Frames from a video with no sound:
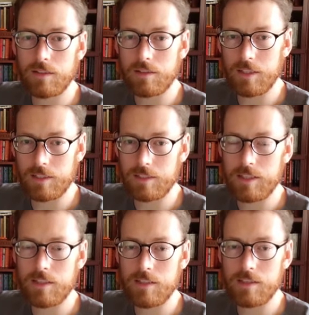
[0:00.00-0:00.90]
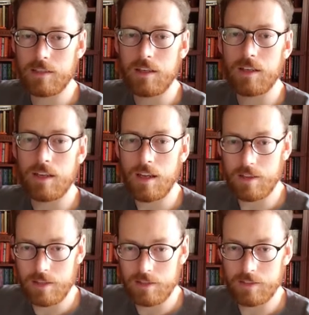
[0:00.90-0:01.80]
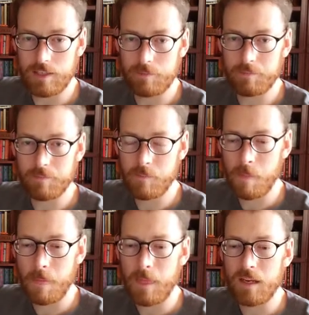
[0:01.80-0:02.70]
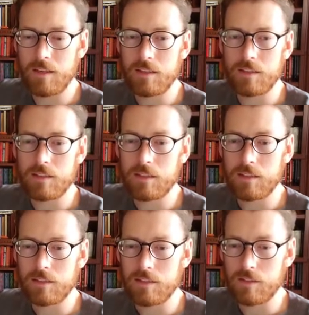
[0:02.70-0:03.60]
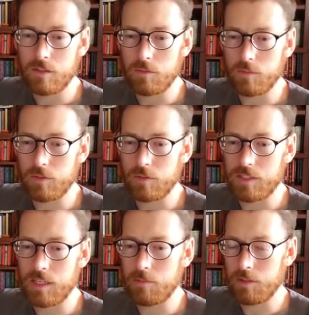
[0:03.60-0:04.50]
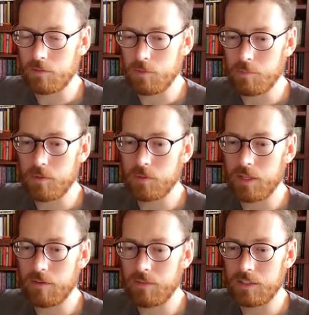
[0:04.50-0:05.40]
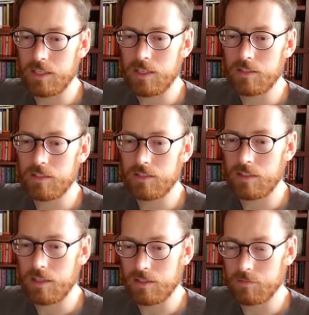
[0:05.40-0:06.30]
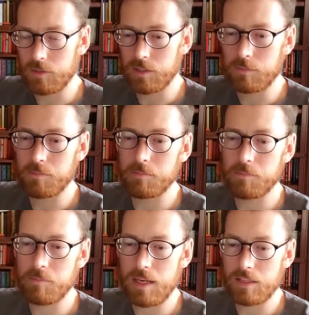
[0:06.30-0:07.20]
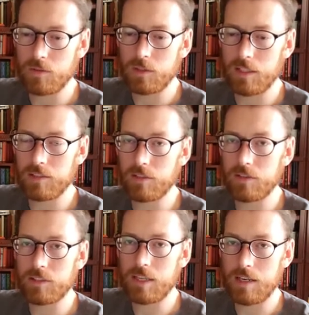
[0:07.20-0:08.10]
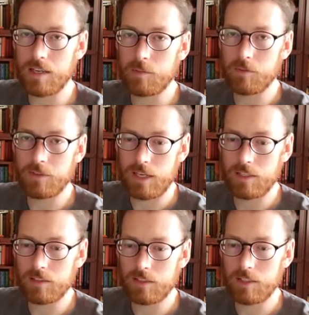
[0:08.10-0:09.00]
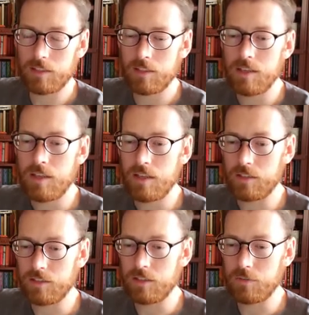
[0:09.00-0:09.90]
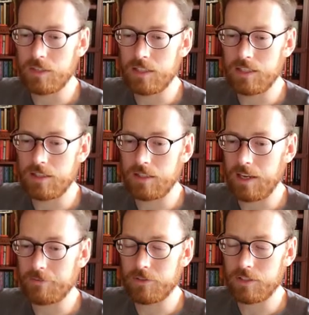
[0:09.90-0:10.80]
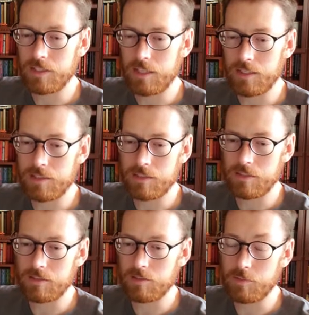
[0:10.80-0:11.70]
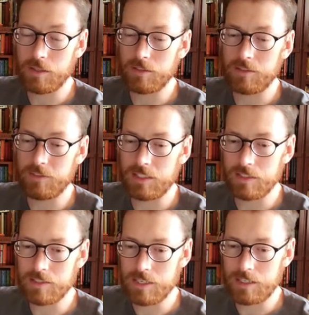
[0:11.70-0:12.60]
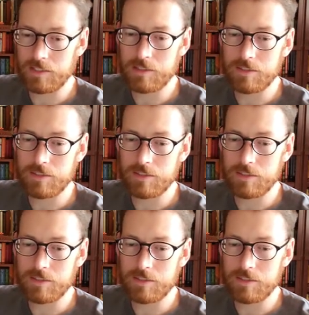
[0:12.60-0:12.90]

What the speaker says: then a T, and then the time. So we're doing the same thing. We pulled off the date, and then we're going to manually enter the time of 8 o'clock. You don't need anything after the seconds. You probably don't even need the seconds.